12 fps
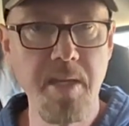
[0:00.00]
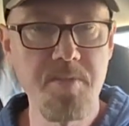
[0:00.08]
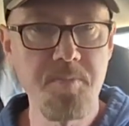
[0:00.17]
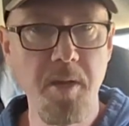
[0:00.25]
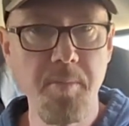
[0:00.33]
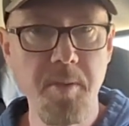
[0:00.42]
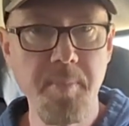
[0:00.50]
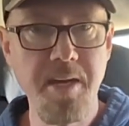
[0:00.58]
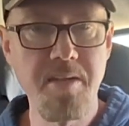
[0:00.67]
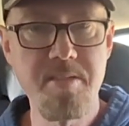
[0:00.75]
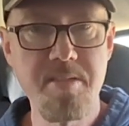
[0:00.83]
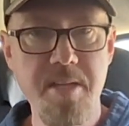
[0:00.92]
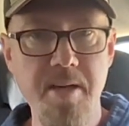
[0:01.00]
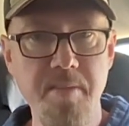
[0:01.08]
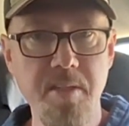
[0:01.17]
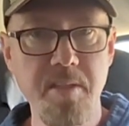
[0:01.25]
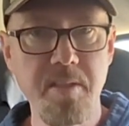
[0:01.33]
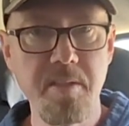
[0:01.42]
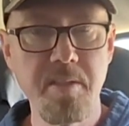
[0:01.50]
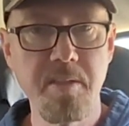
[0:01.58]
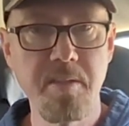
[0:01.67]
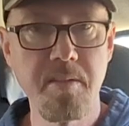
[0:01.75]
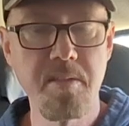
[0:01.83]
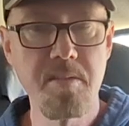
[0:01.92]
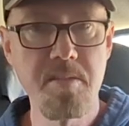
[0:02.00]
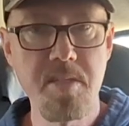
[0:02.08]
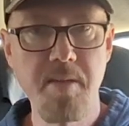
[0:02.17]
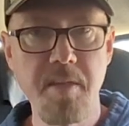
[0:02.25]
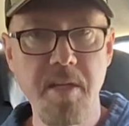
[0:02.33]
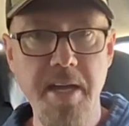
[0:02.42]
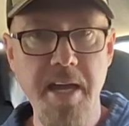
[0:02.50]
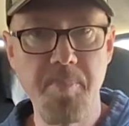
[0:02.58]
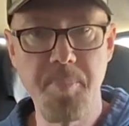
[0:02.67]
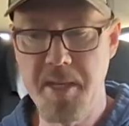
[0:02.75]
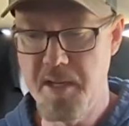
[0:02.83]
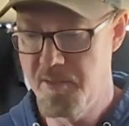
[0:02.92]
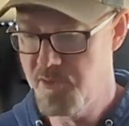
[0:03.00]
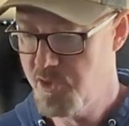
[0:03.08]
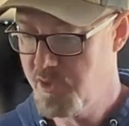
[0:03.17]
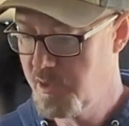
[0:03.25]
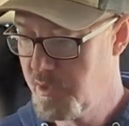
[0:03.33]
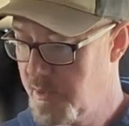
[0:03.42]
It's probably about 7.5 pounds.